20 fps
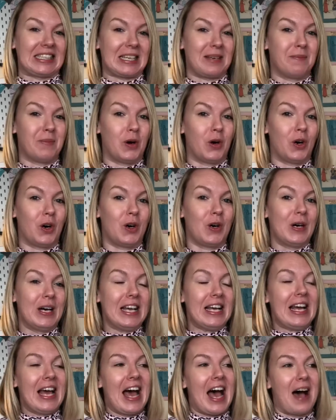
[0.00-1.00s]
see more,
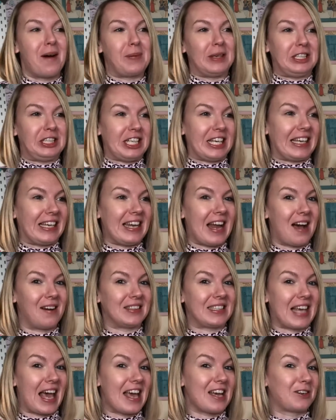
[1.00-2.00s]
I'll be cheeky now
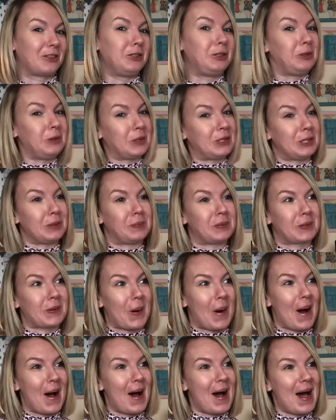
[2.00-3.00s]
and say, could you
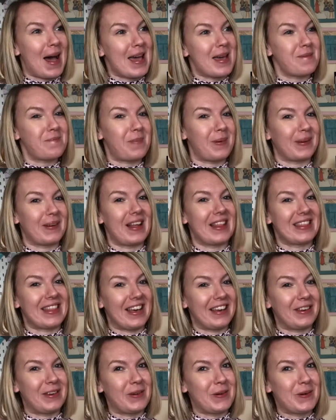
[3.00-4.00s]
subscribe?
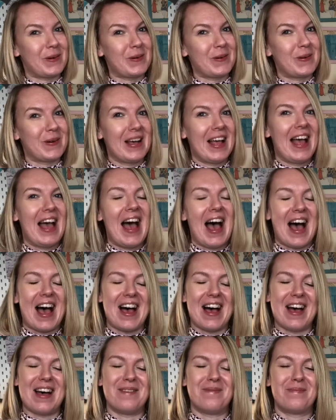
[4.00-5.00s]
Thank you.
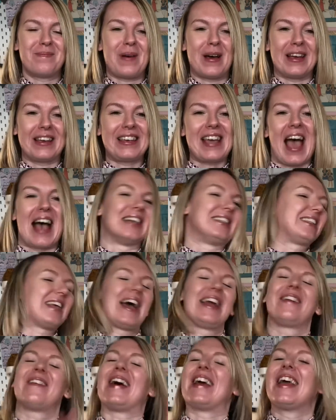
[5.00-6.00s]
But yes,
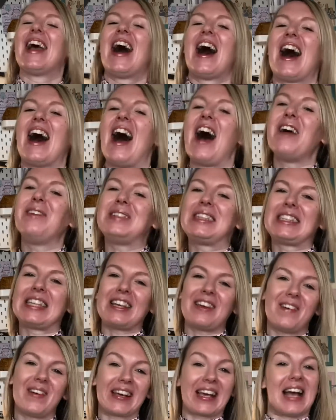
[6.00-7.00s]
anyway, I hope to
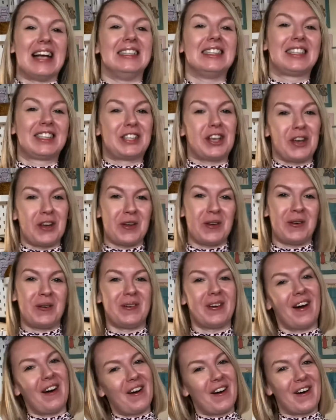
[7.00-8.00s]
see you again
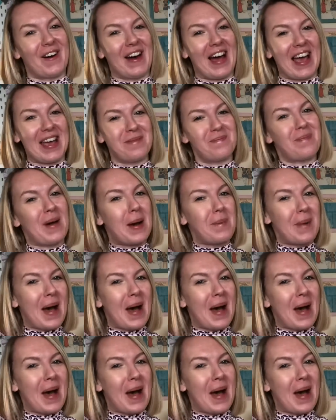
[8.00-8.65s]
soon. All right, bye